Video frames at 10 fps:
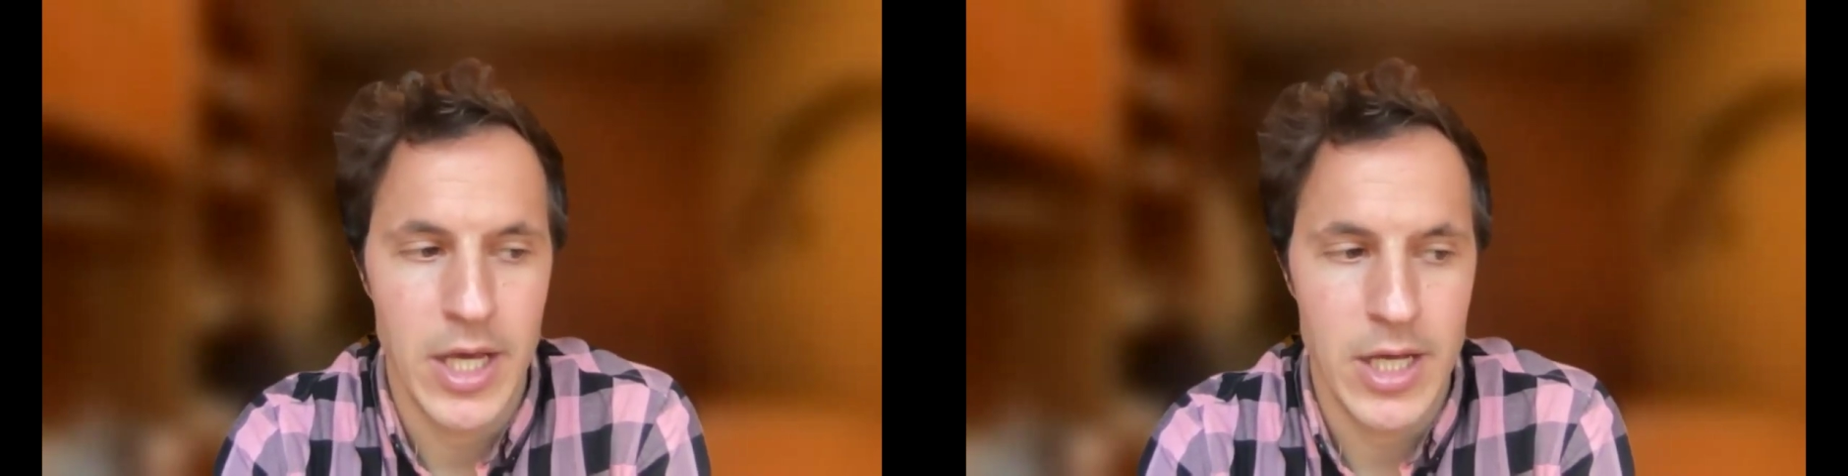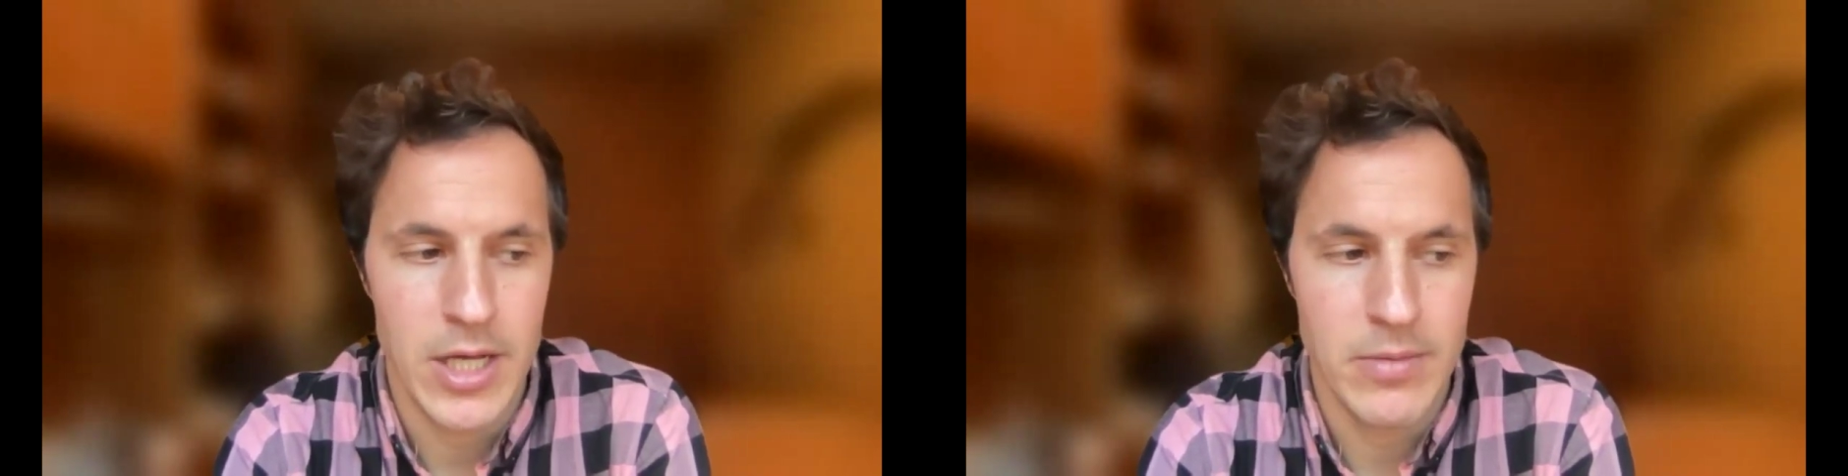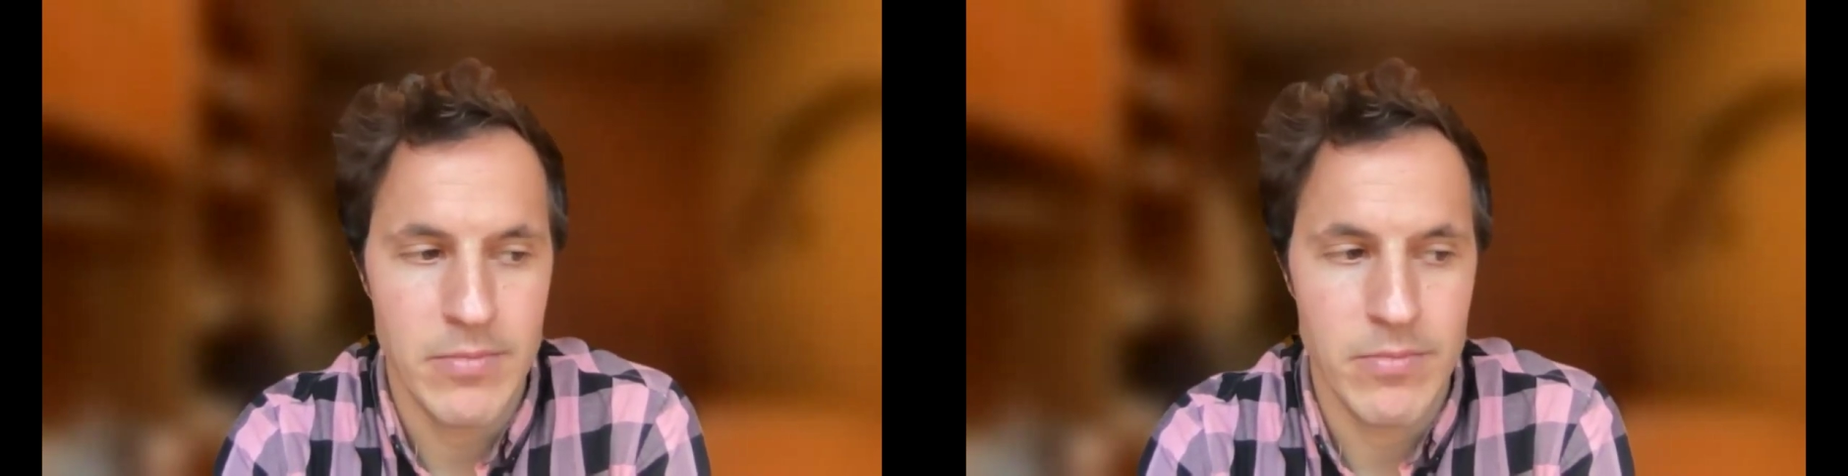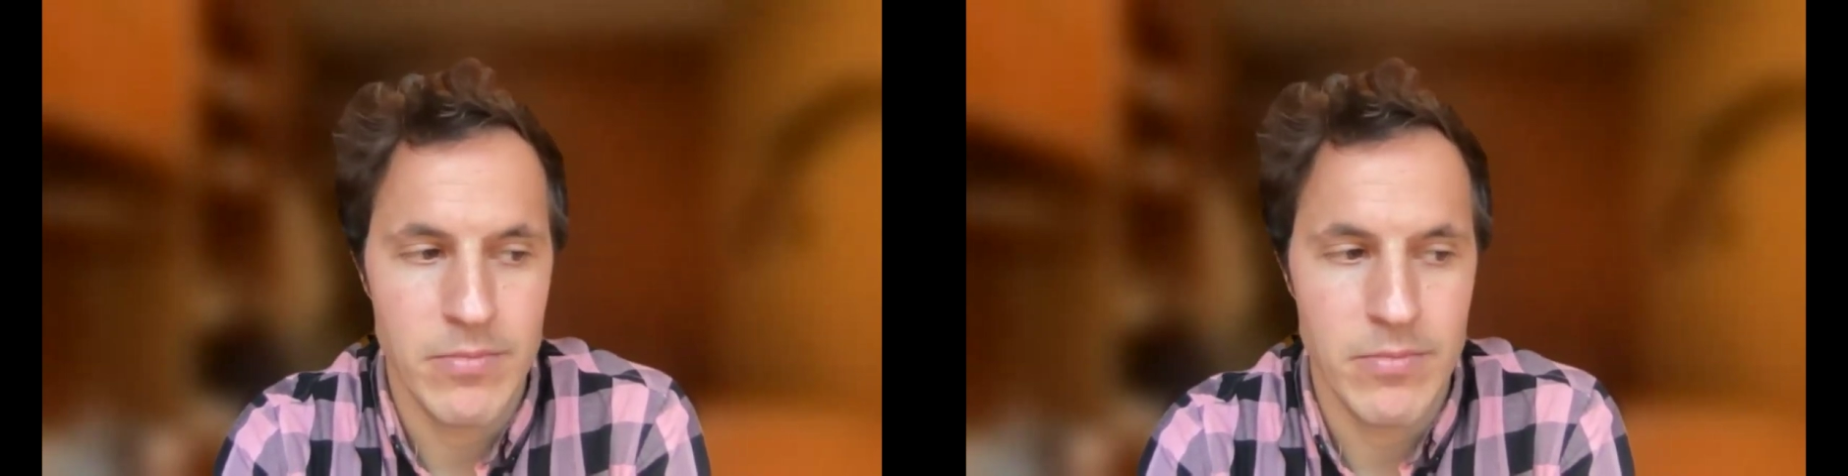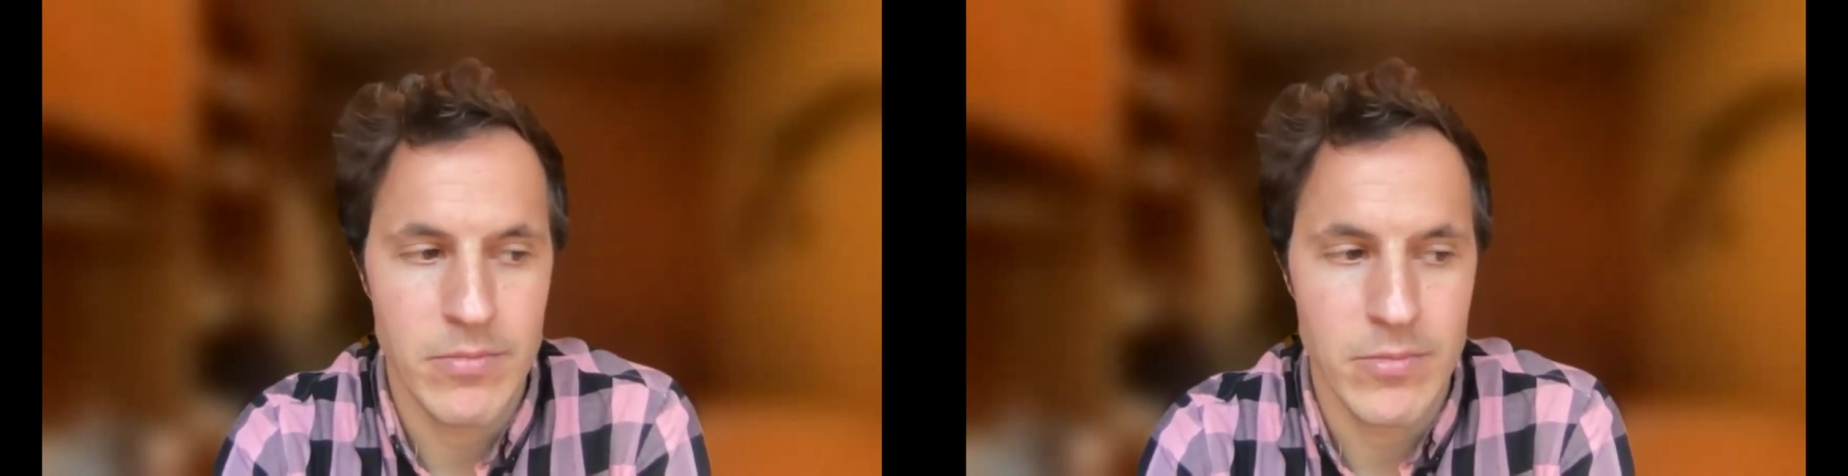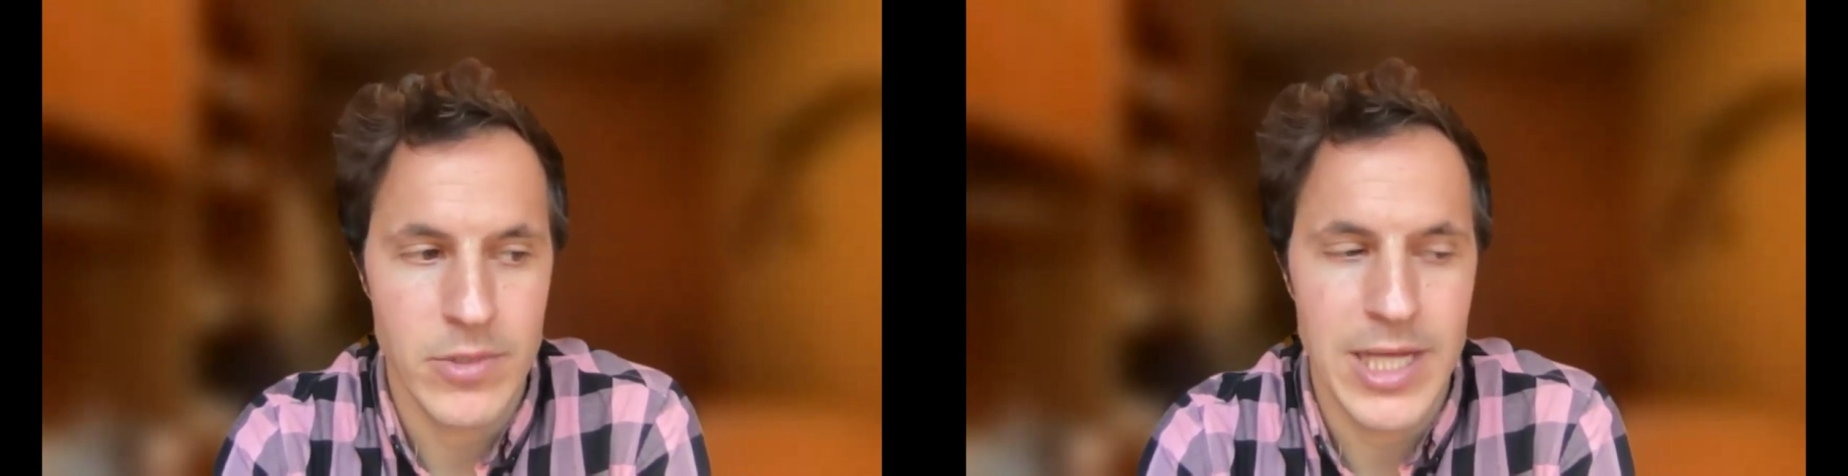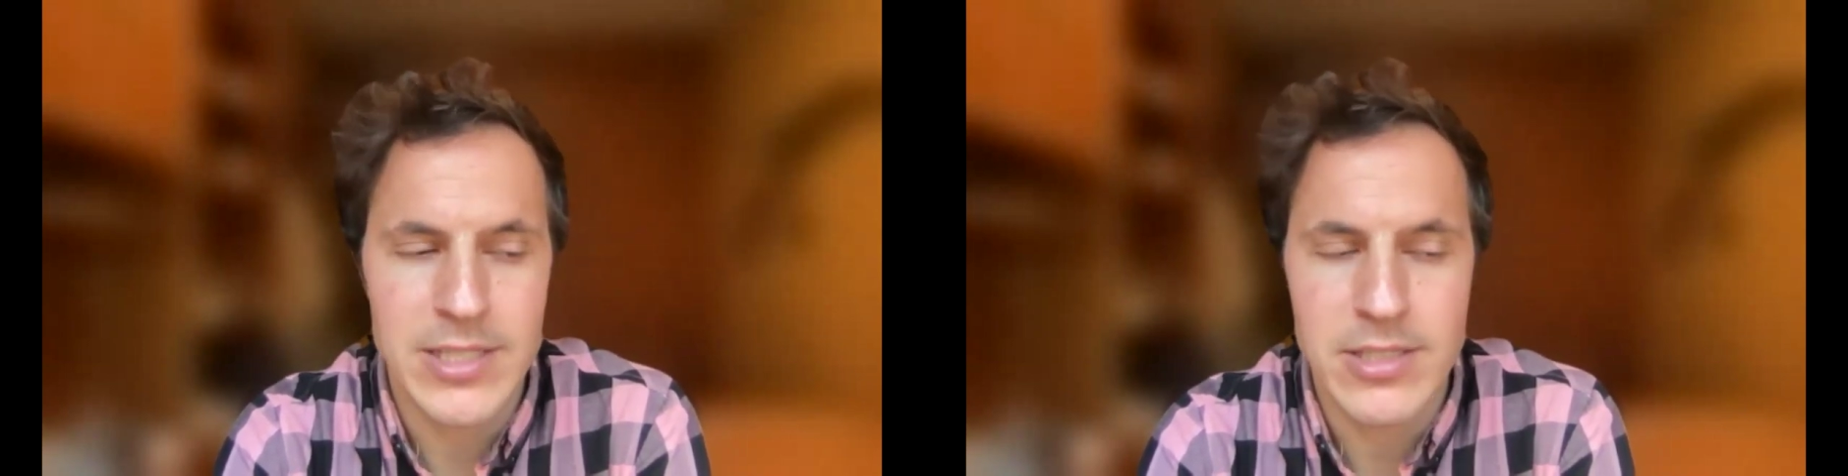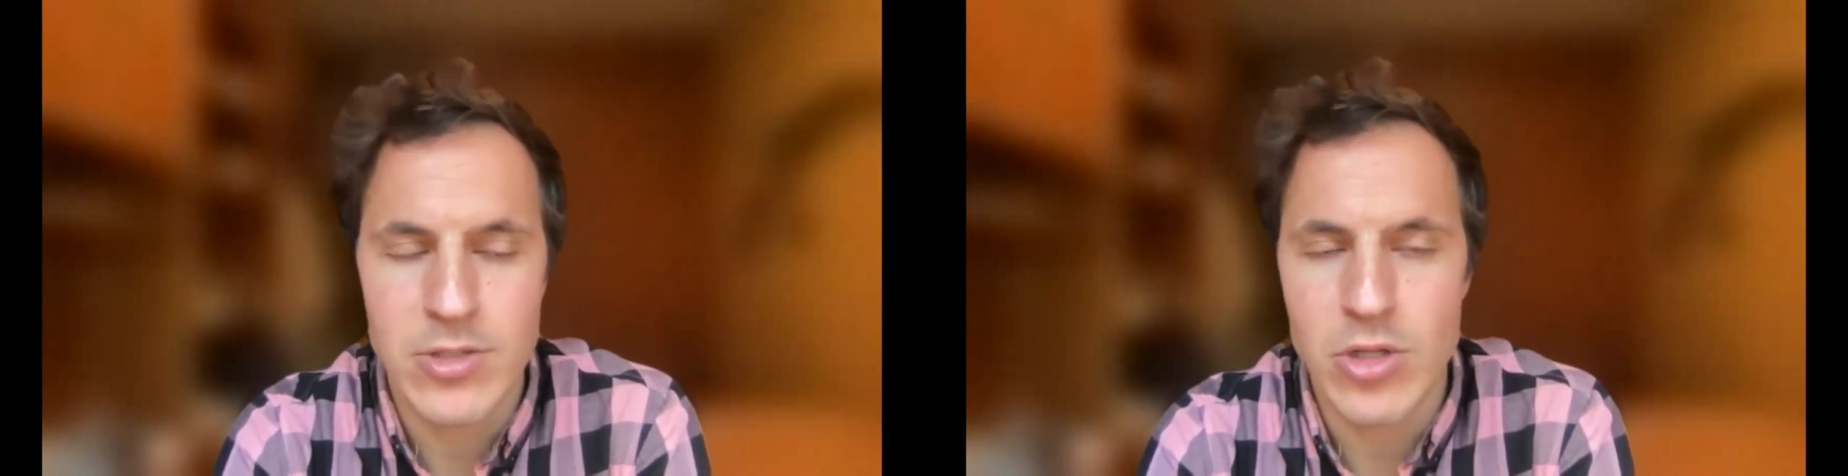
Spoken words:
uh, that's